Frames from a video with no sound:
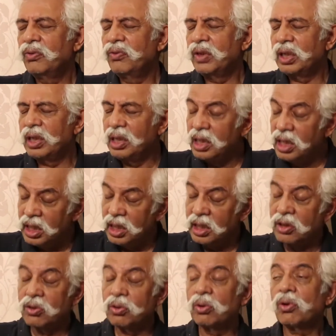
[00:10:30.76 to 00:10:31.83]
We
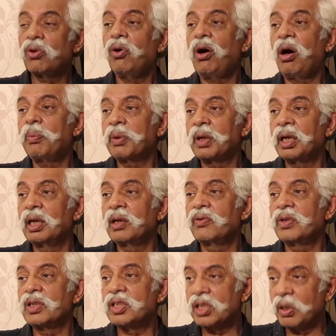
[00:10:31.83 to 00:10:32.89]
need to cooperate
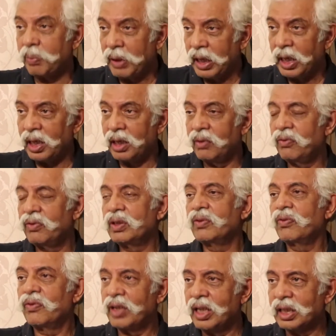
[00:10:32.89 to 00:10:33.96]
with Japan,
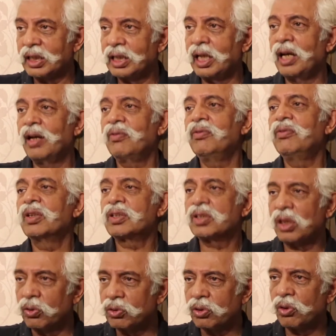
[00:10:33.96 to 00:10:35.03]
with Vietnam, with
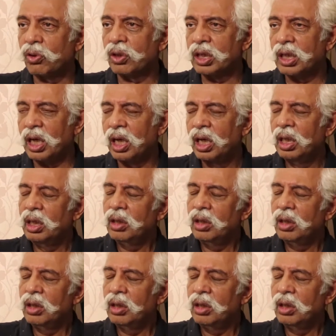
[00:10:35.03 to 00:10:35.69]
South Korea,